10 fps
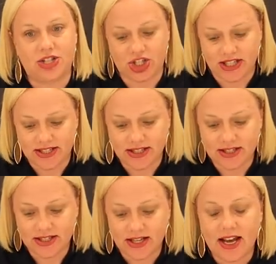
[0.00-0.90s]
to
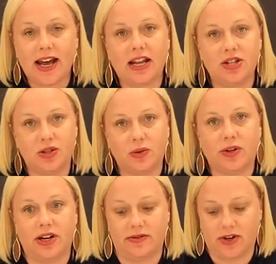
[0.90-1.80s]
Jesus and the
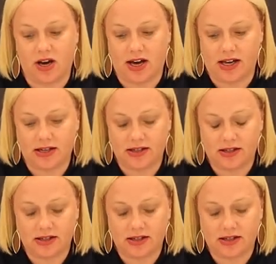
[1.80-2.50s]
glory of God,